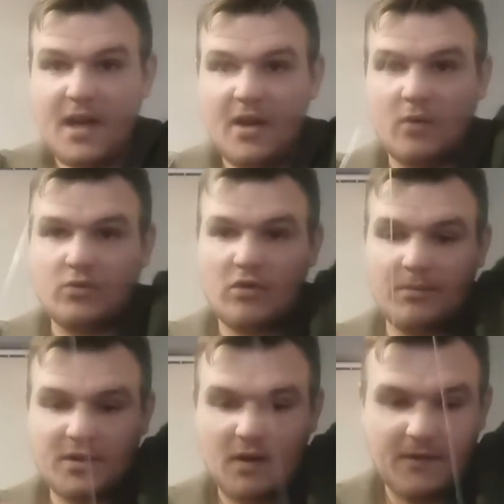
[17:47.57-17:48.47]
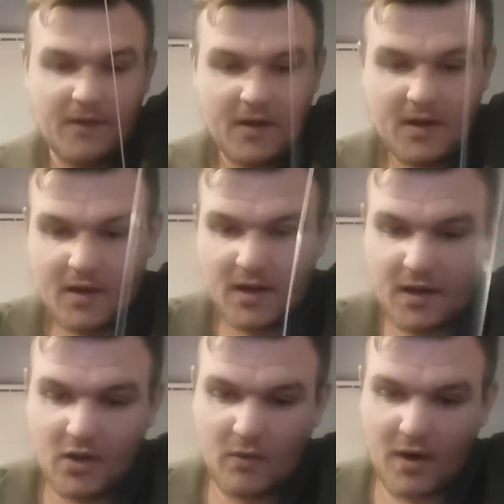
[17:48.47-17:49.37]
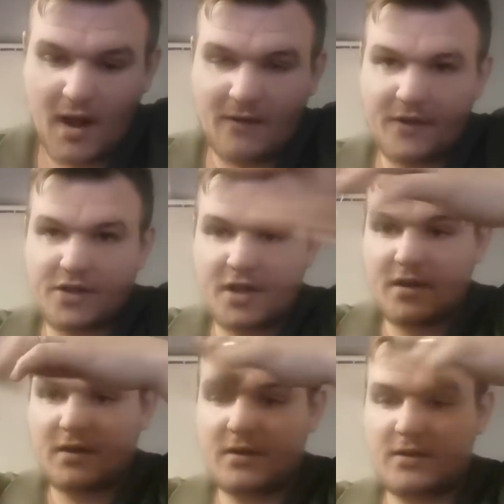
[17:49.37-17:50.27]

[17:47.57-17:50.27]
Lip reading: It all drops off, and then you are now fishing